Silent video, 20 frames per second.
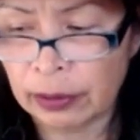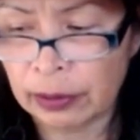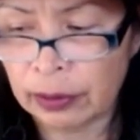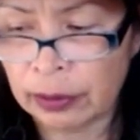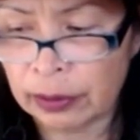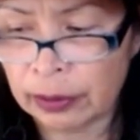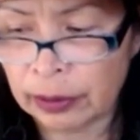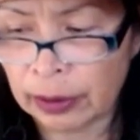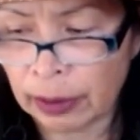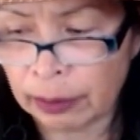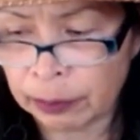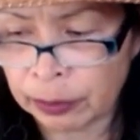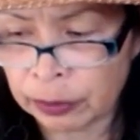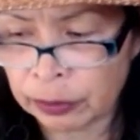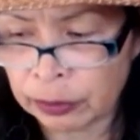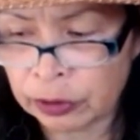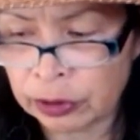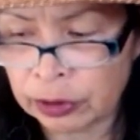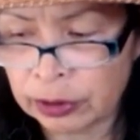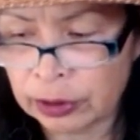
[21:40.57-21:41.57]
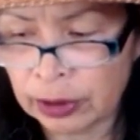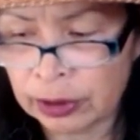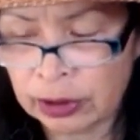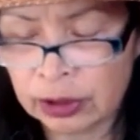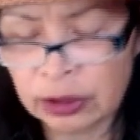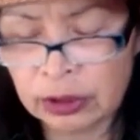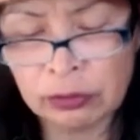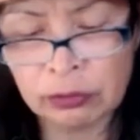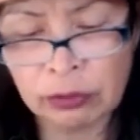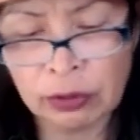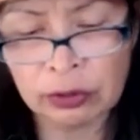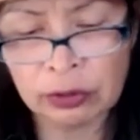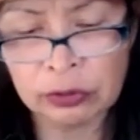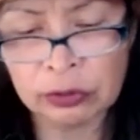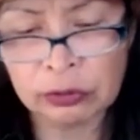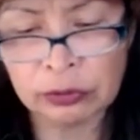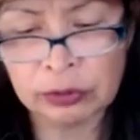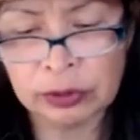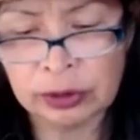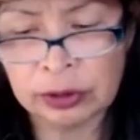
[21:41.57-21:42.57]
that person that did the
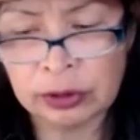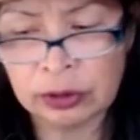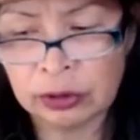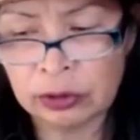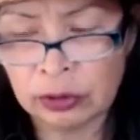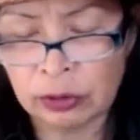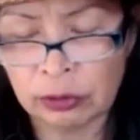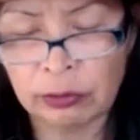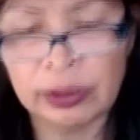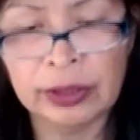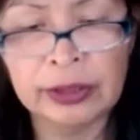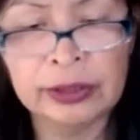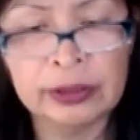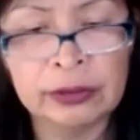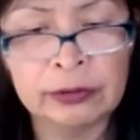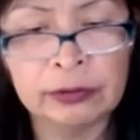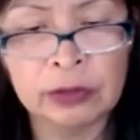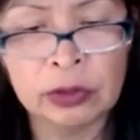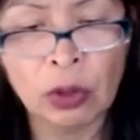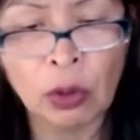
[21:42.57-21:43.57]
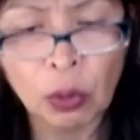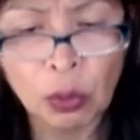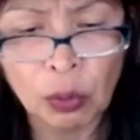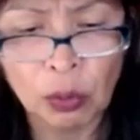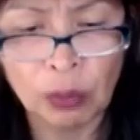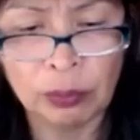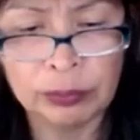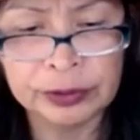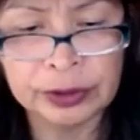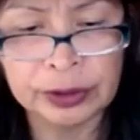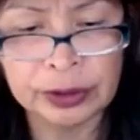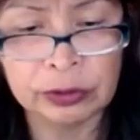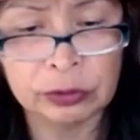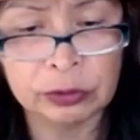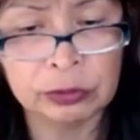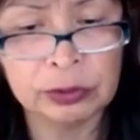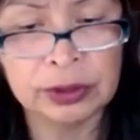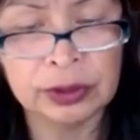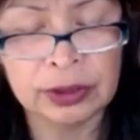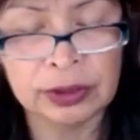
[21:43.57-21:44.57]
wrongdoing to their relatives' homes and
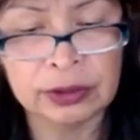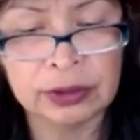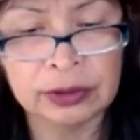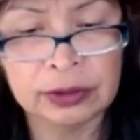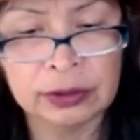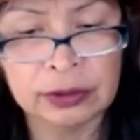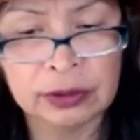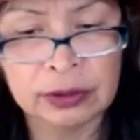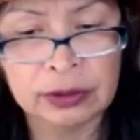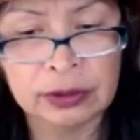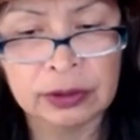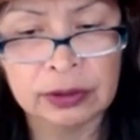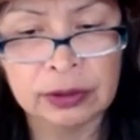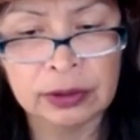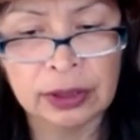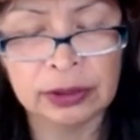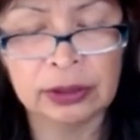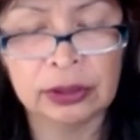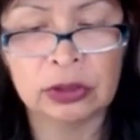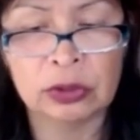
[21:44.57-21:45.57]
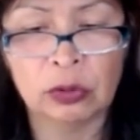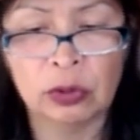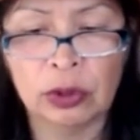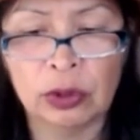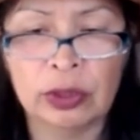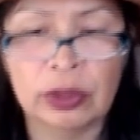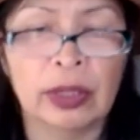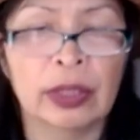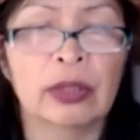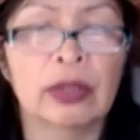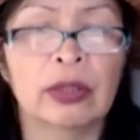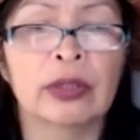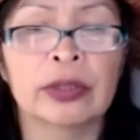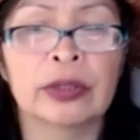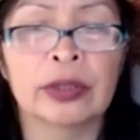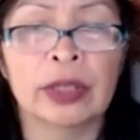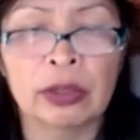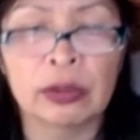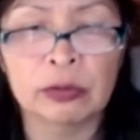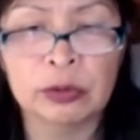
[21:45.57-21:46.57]
doing this. And
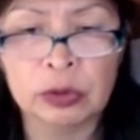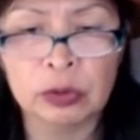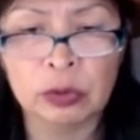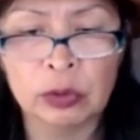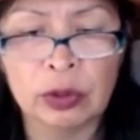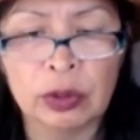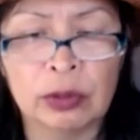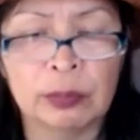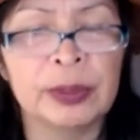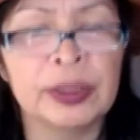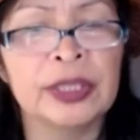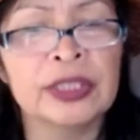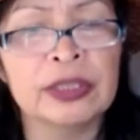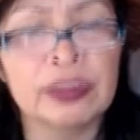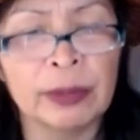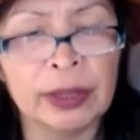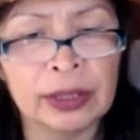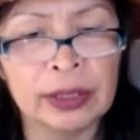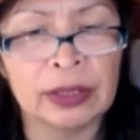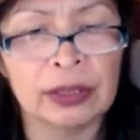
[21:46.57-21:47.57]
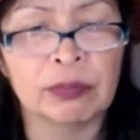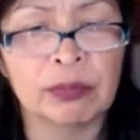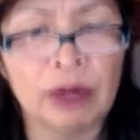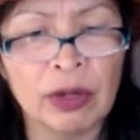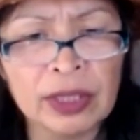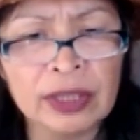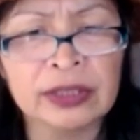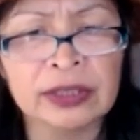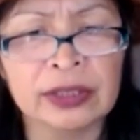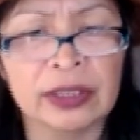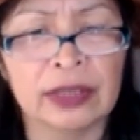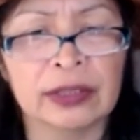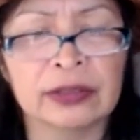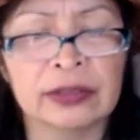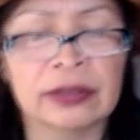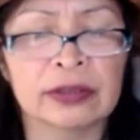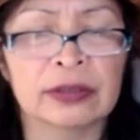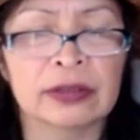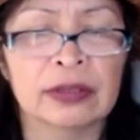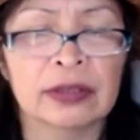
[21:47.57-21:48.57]
then it was a peacemaking
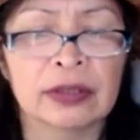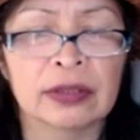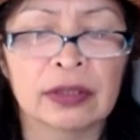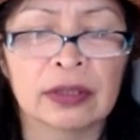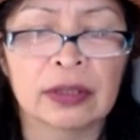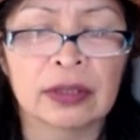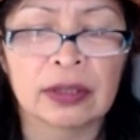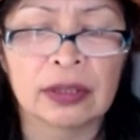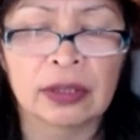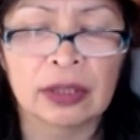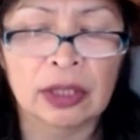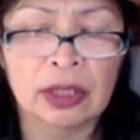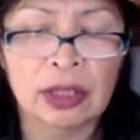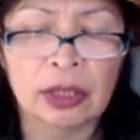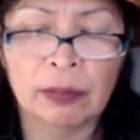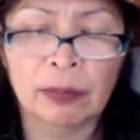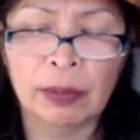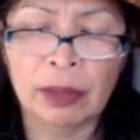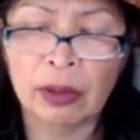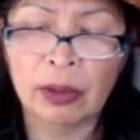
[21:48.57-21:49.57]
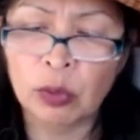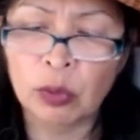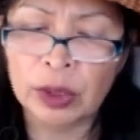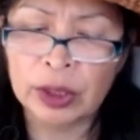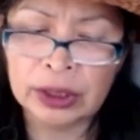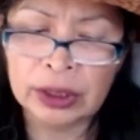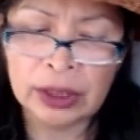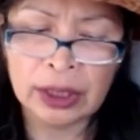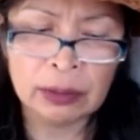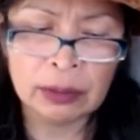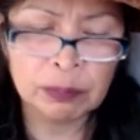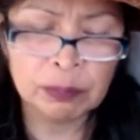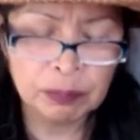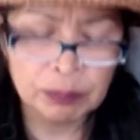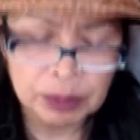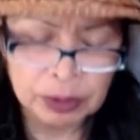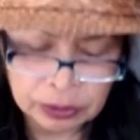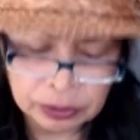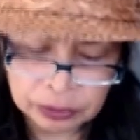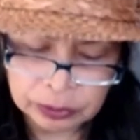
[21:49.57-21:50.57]
process. But when they
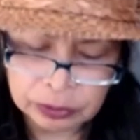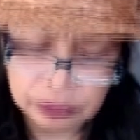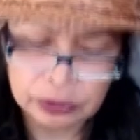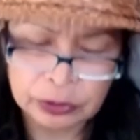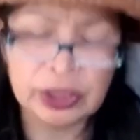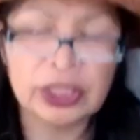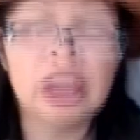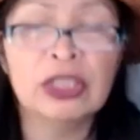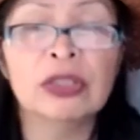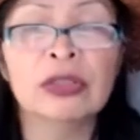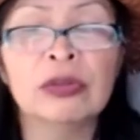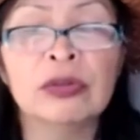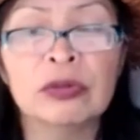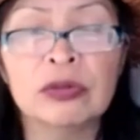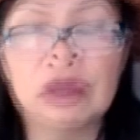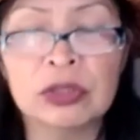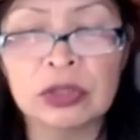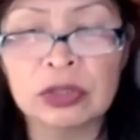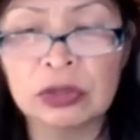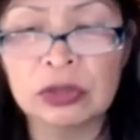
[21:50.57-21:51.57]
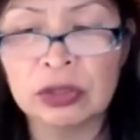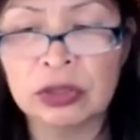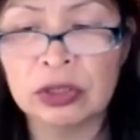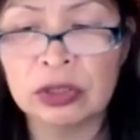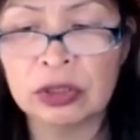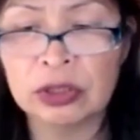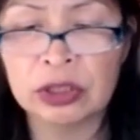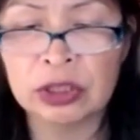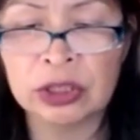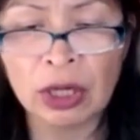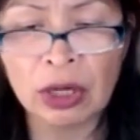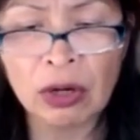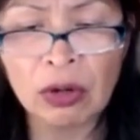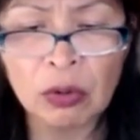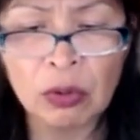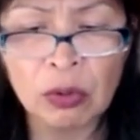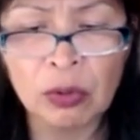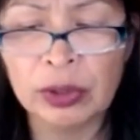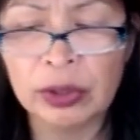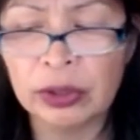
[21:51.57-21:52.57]
built those huge shell
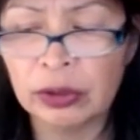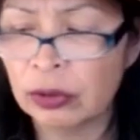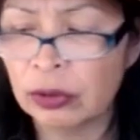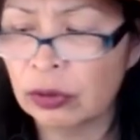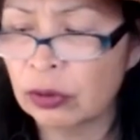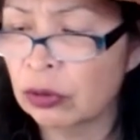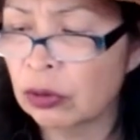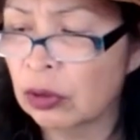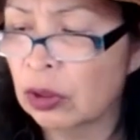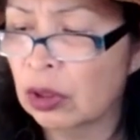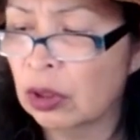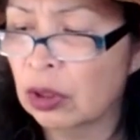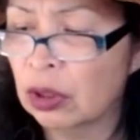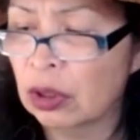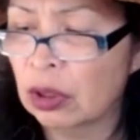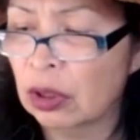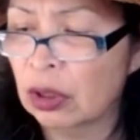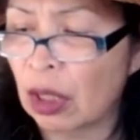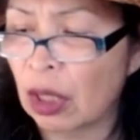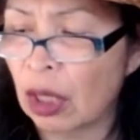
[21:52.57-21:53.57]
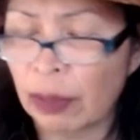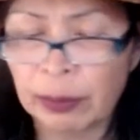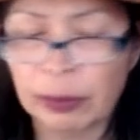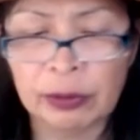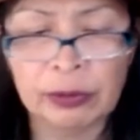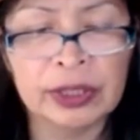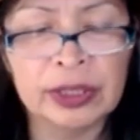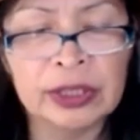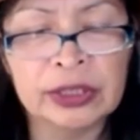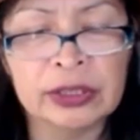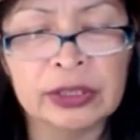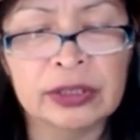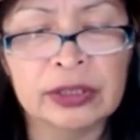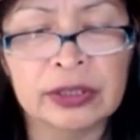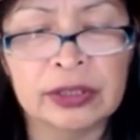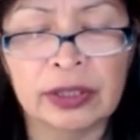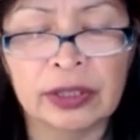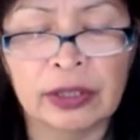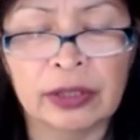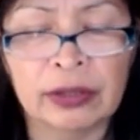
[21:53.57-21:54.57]
oil operations
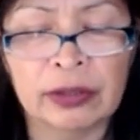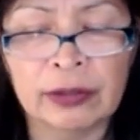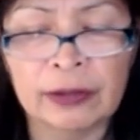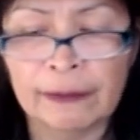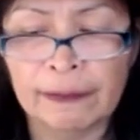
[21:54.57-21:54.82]
there